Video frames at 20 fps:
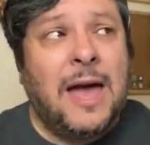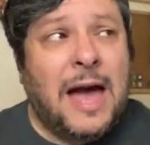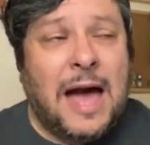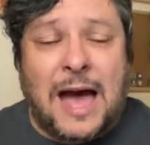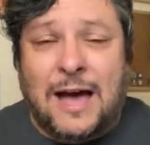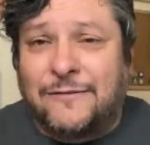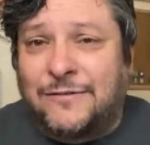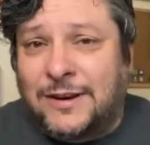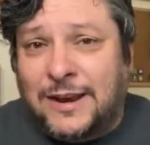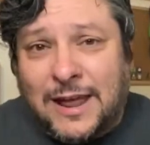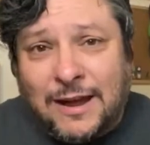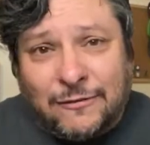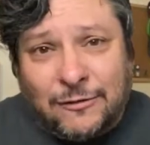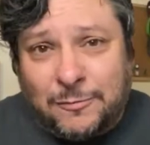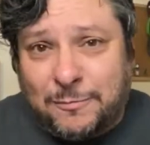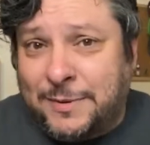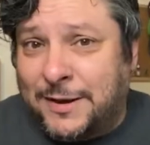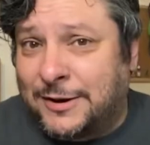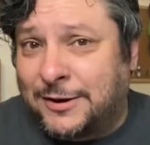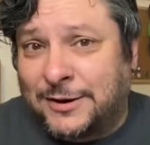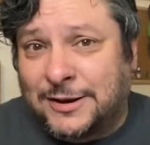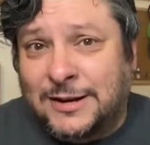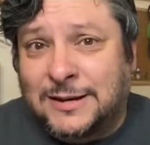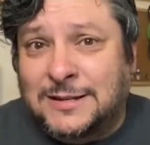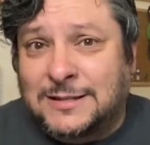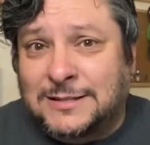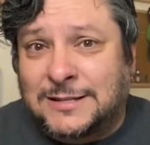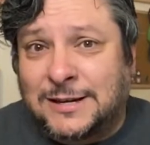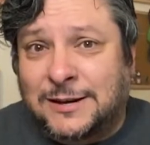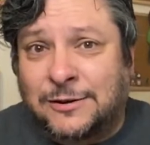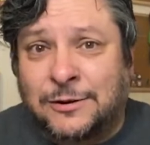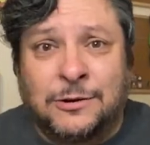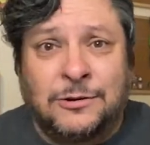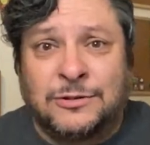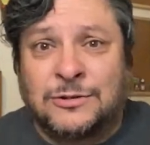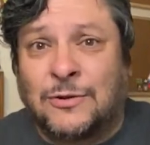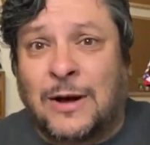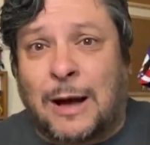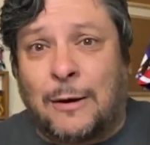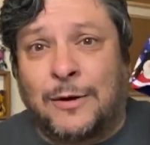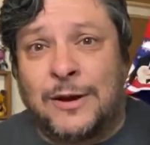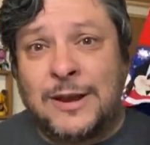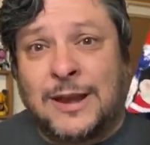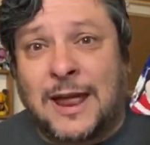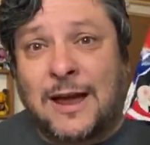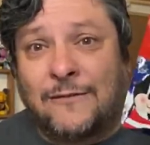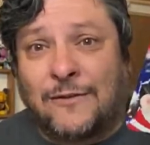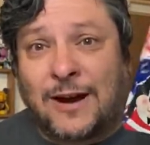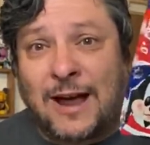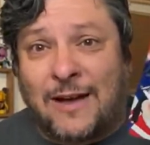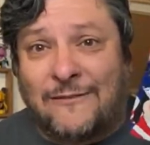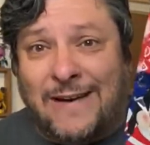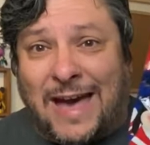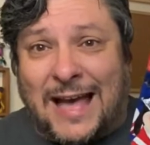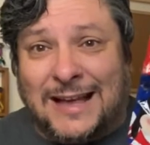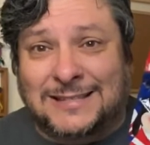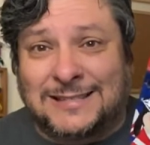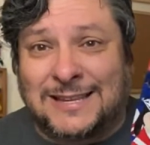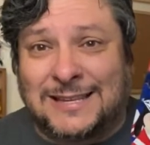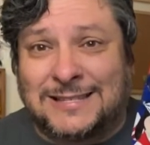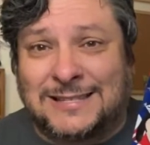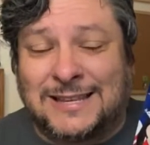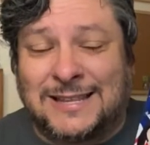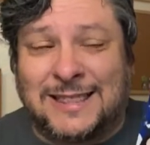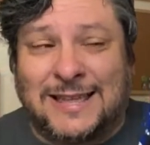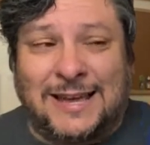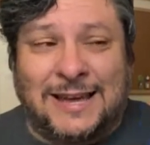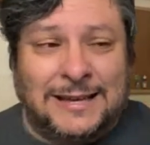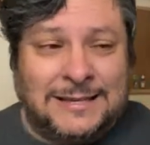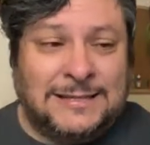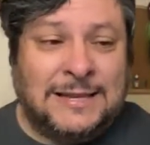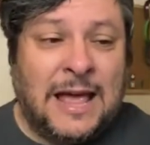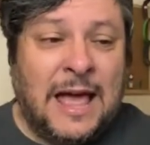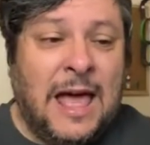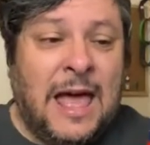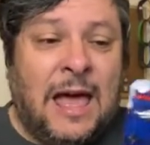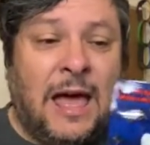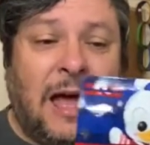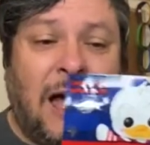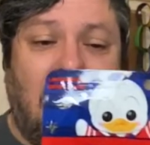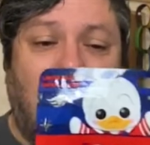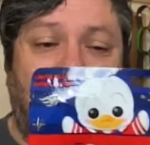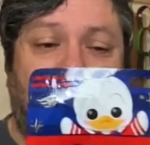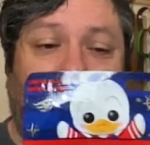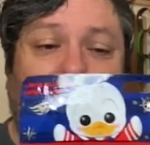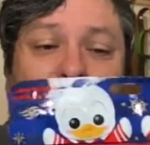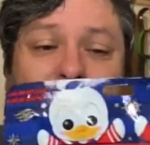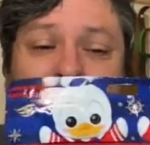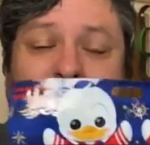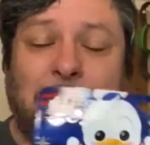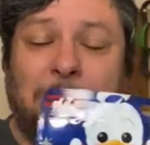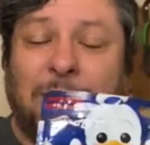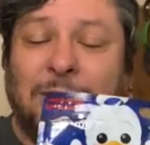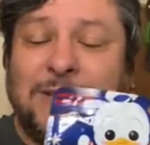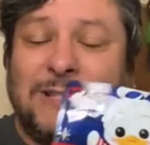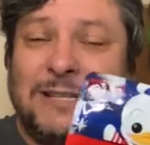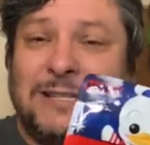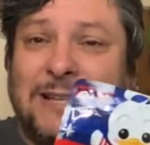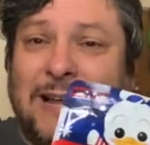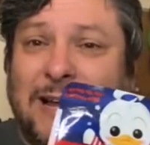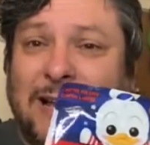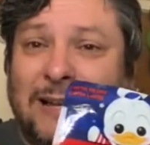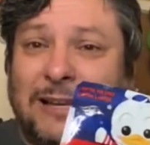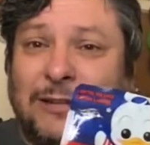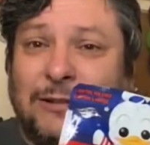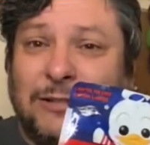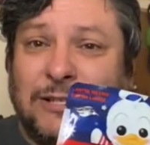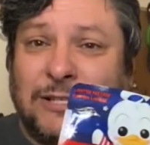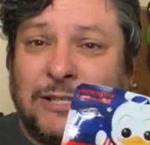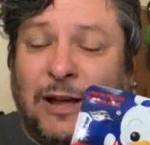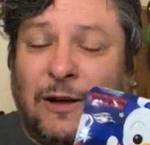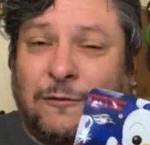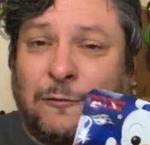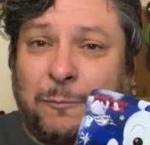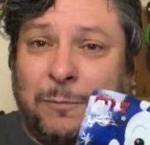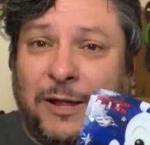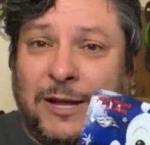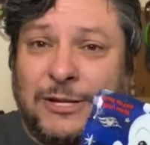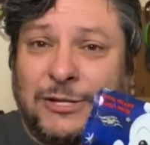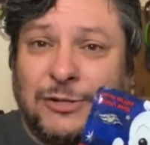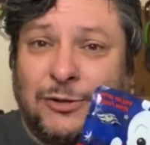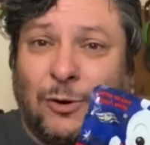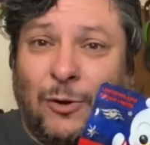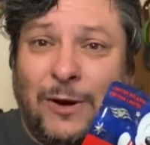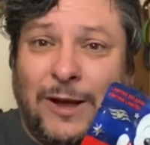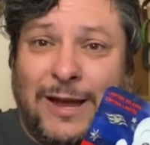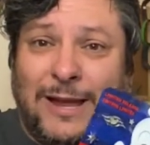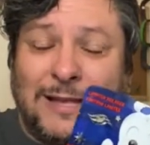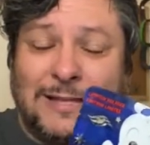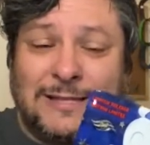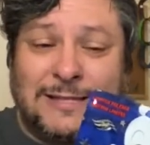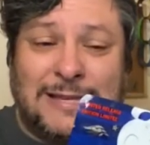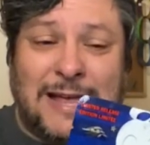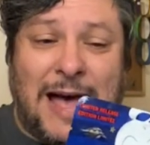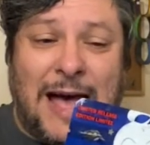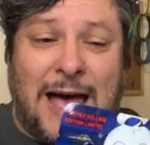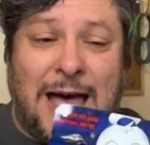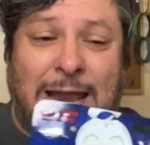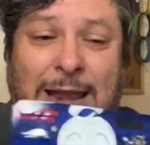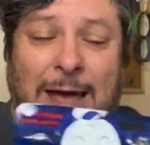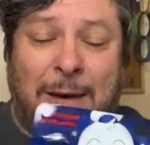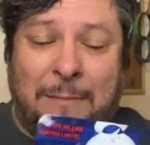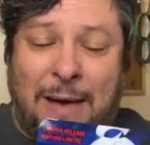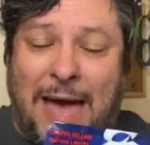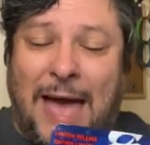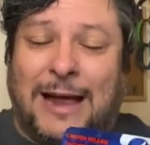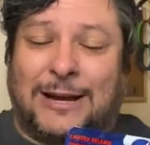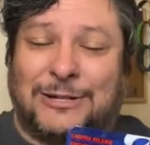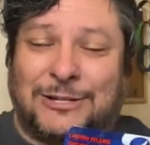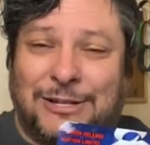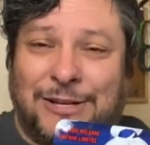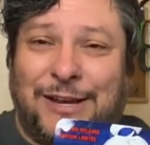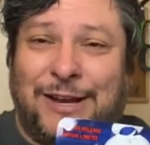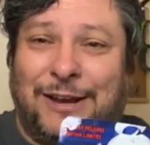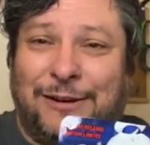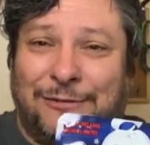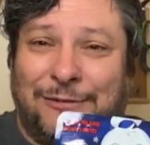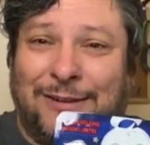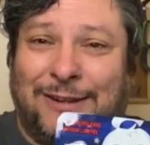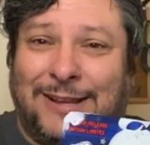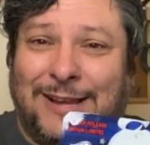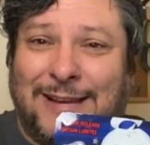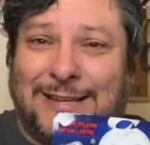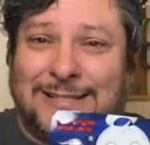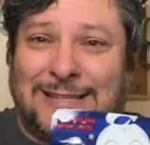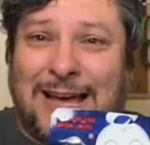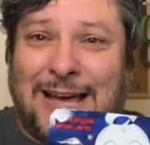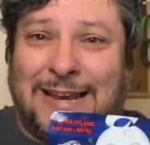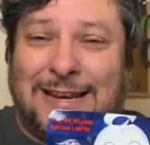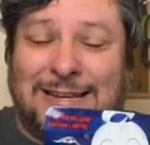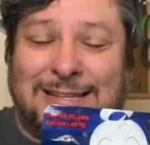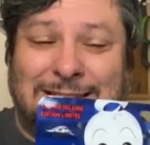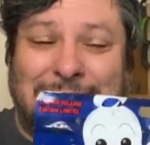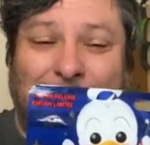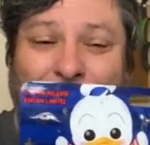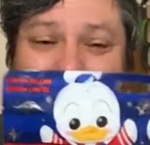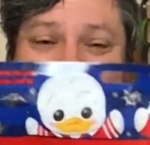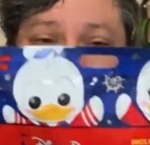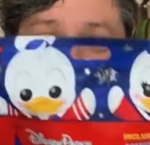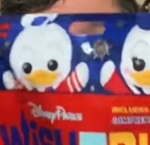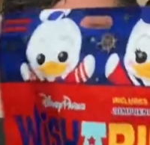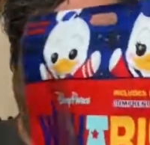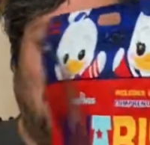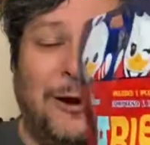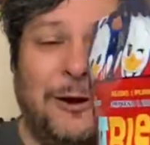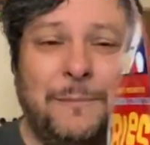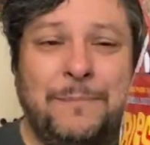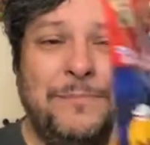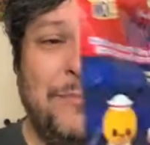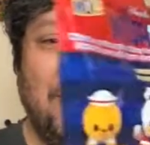I've never been on a Disney cruise, so I would never have access to these. Wishables is like a little soft plush toy inside. I'm actually really excited to see what's in here.